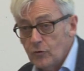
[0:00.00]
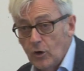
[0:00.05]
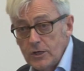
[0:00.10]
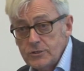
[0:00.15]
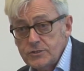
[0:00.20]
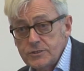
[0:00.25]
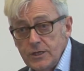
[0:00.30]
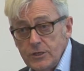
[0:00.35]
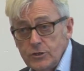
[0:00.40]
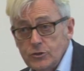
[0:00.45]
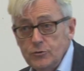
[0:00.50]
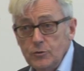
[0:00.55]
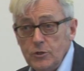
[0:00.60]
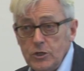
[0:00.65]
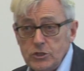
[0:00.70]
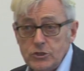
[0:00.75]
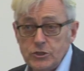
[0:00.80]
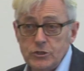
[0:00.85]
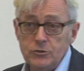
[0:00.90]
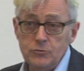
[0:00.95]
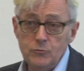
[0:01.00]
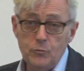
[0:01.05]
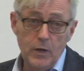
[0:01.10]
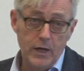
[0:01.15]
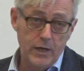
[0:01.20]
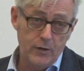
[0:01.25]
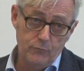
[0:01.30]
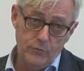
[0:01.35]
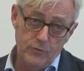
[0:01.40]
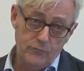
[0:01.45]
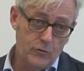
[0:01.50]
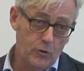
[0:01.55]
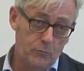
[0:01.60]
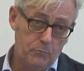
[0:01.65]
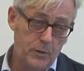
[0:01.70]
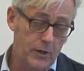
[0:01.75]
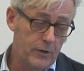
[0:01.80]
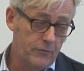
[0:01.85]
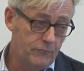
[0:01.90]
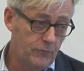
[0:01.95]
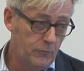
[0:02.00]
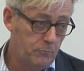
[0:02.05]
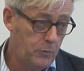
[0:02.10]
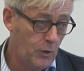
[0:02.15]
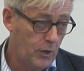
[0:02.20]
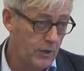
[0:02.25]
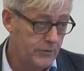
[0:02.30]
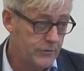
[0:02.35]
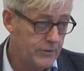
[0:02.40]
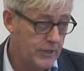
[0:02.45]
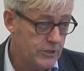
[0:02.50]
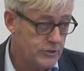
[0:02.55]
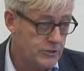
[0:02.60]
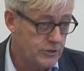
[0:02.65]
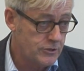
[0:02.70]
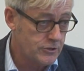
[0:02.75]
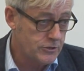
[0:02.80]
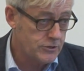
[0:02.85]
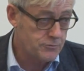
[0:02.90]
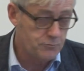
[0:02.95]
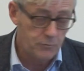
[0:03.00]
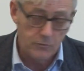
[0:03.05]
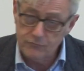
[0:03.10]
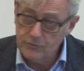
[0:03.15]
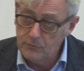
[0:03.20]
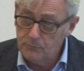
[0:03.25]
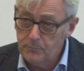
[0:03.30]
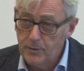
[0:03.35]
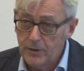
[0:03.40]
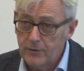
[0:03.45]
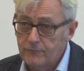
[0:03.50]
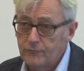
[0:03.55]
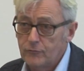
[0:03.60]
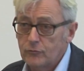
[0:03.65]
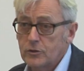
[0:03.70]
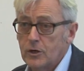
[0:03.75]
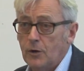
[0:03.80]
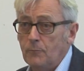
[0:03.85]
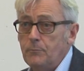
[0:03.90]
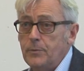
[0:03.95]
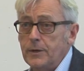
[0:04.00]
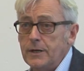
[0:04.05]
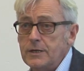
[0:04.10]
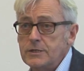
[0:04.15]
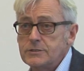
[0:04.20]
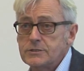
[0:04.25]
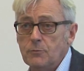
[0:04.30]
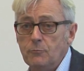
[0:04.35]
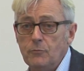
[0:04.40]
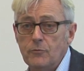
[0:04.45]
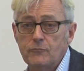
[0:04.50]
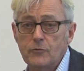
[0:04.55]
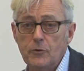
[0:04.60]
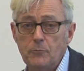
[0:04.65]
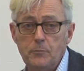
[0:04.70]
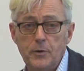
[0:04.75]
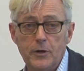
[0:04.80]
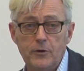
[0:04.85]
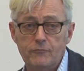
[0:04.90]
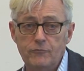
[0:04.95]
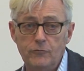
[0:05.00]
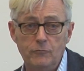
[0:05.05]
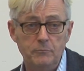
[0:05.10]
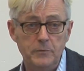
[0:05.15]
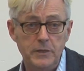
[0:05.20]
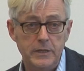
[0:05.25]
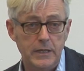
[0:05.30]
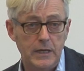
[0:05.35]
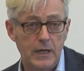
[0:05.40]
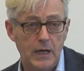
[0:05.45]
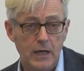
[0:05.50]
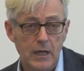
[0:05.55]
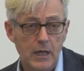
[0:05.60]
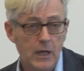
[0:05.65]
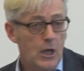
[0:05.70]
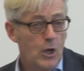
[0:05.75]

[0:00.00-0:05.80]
got a situation where we've got powerful politicians, we've got powerful companies, and we've got powerful media.